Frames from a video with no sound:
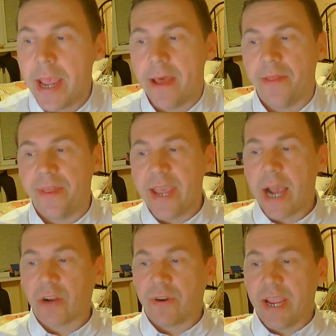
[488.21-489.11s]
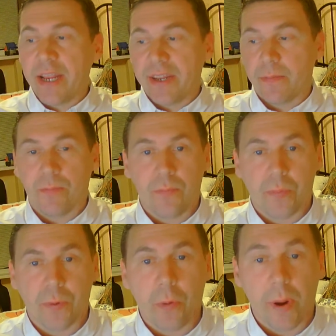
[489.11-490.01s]
and they are creating
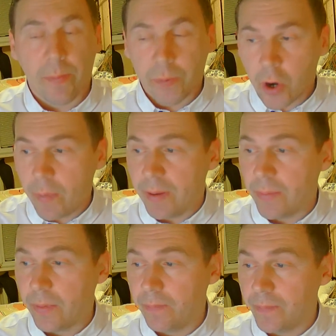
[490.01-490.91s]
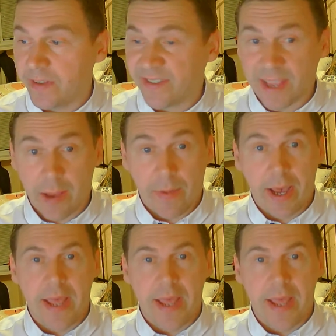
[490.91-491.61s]
problem schema,